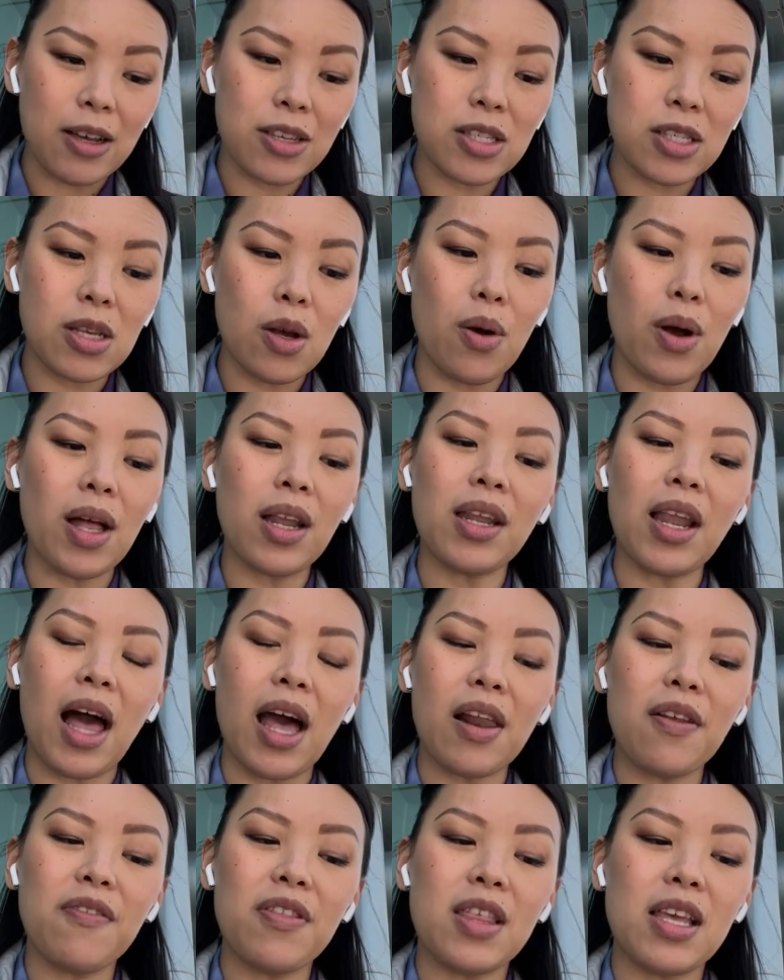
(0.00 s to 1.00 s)
So a
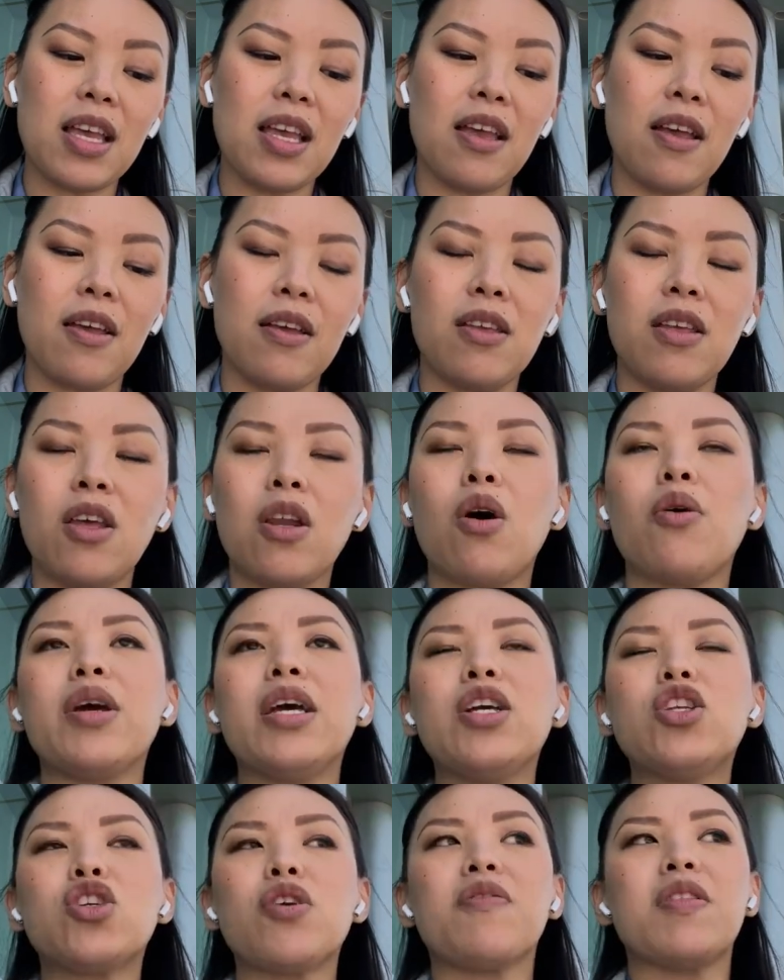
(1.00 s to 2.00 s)
lot of
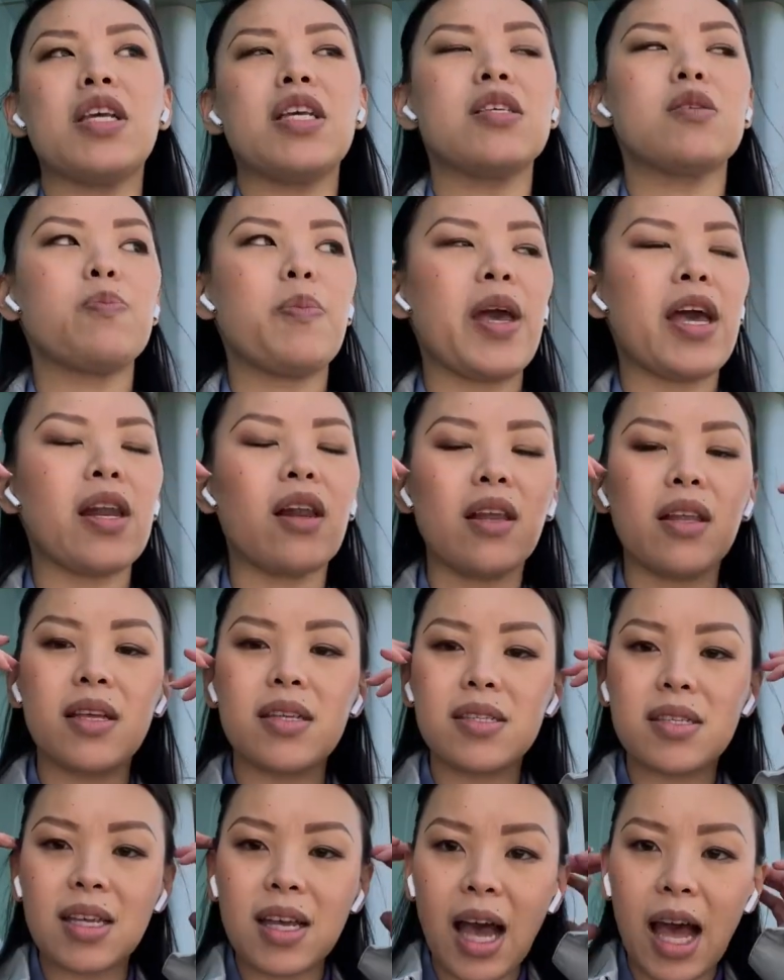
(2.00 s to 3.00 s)
each of these
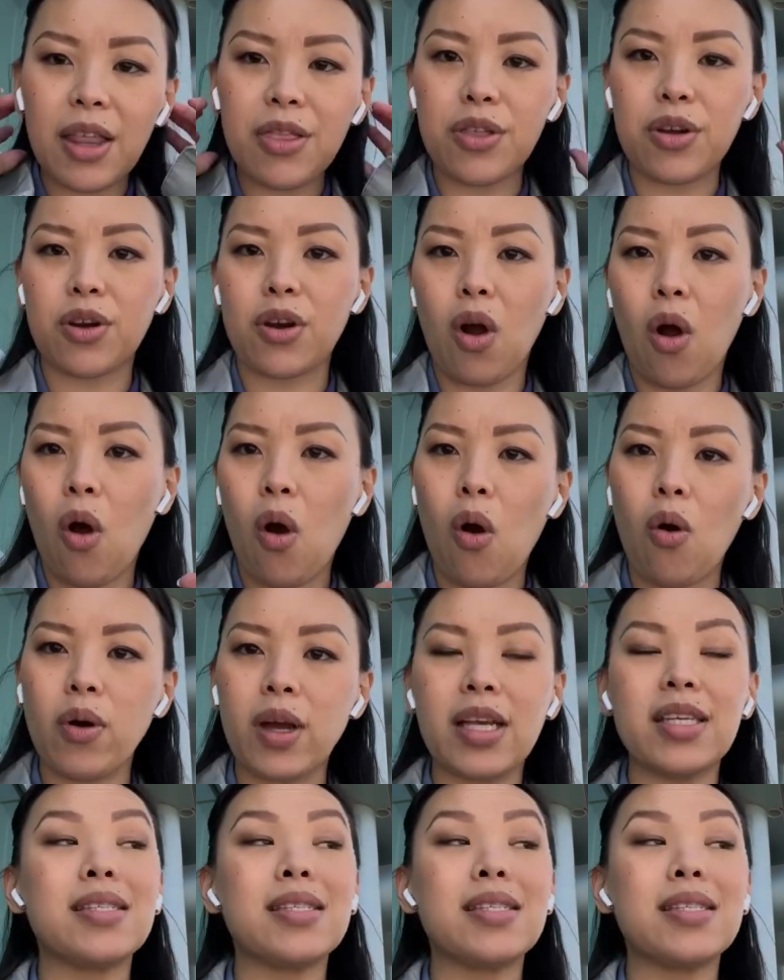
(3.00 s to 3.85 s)
panelists got their own.